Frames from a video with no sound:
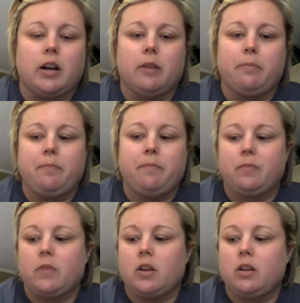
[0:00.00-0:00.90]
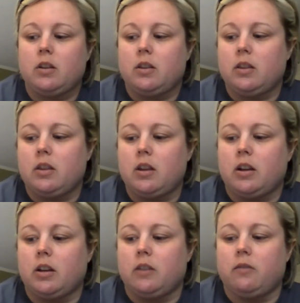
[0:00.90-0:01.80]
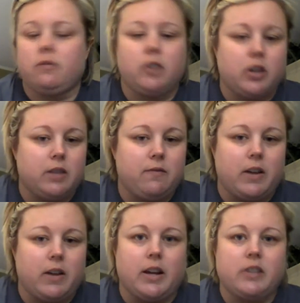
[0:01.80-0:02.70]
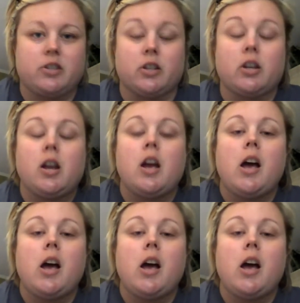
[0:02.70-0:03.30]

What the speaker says: a good foundation.